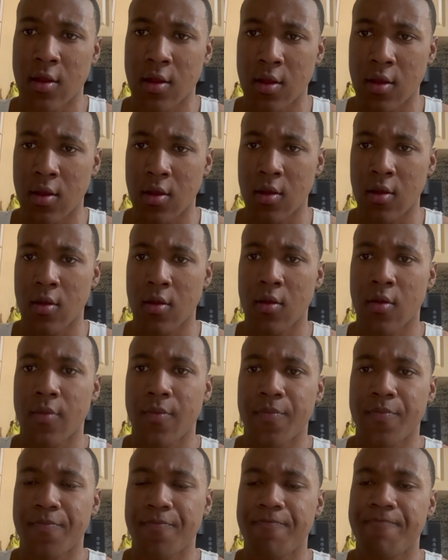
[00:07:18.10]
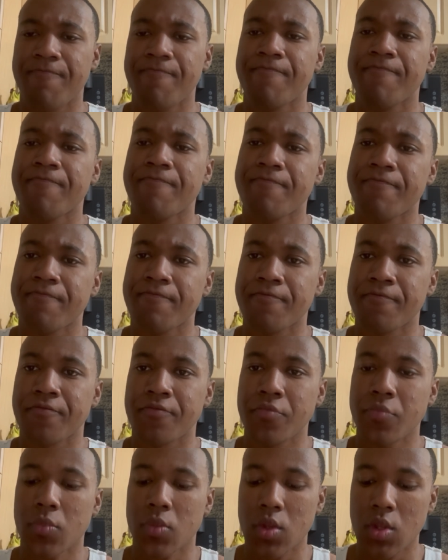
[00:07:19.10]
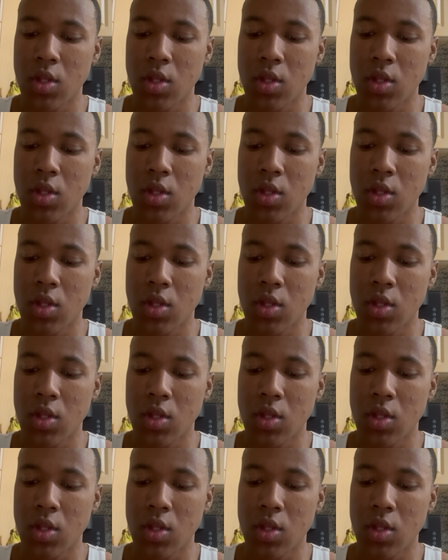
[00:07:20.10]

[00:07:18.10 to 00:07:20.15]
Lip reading: (silence)